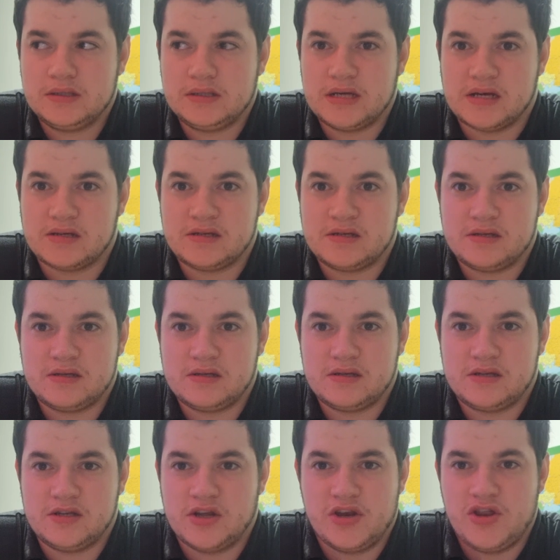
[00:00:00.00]
yeah,
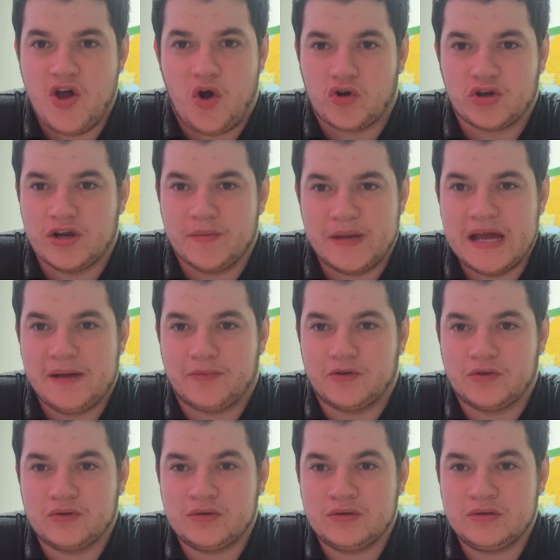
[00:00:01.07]
you're not going to be
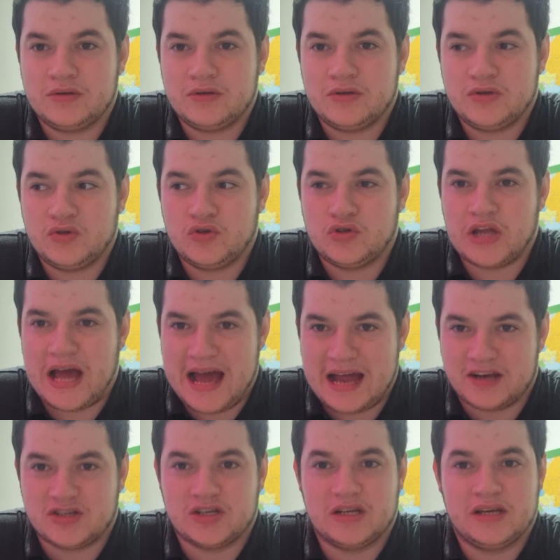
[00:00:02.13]
able to
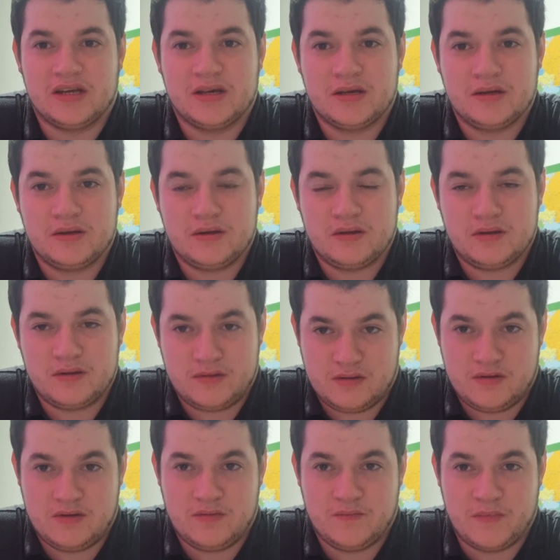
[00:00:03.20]
actually
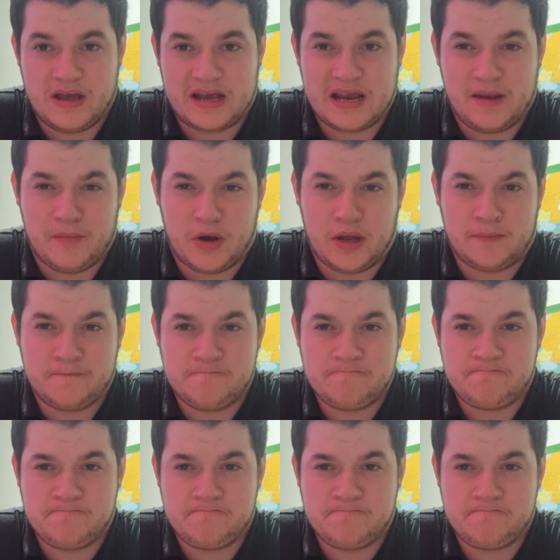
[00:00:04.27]
make any money.